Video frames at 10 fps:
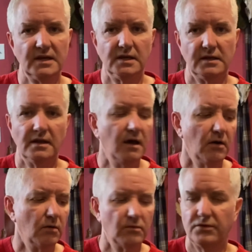
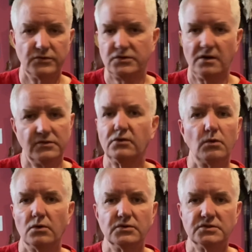No, those aren't the
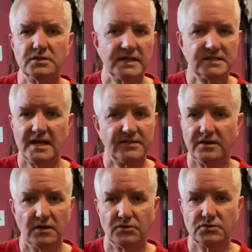chords. That's not the
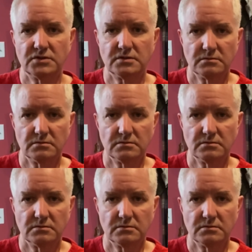notes.